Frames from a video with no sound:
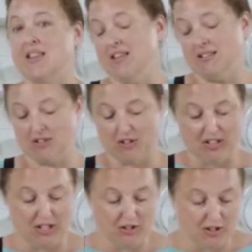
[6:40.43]
I think it's a
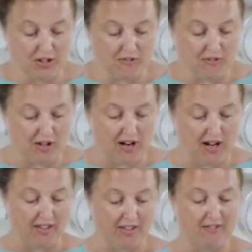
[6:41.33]
good thing you can do for your
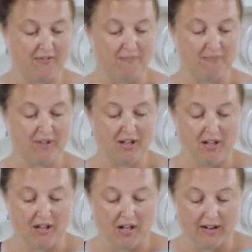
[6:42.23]
health.
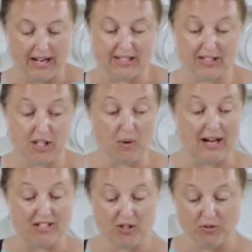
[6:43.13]
All right, so
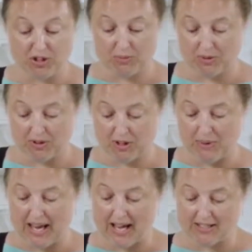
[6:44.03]
I told you we were going to
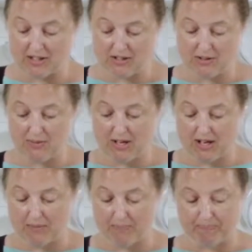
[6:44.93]
be
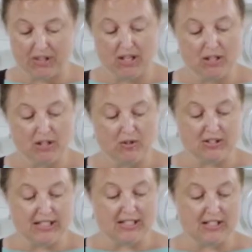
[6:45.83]

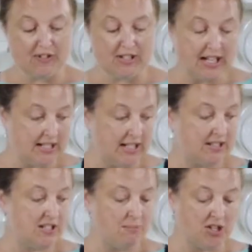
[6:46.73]
using different
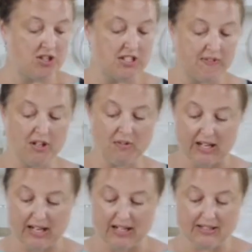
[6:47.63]
techniques to measure different
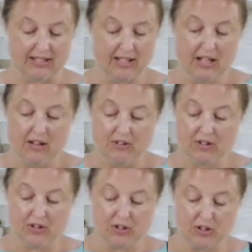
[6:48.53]
ingredients.
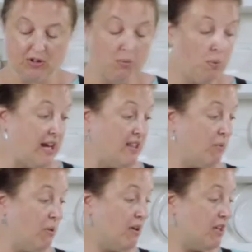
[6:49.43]
There's a certain way that
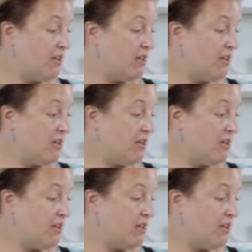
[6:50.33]
we want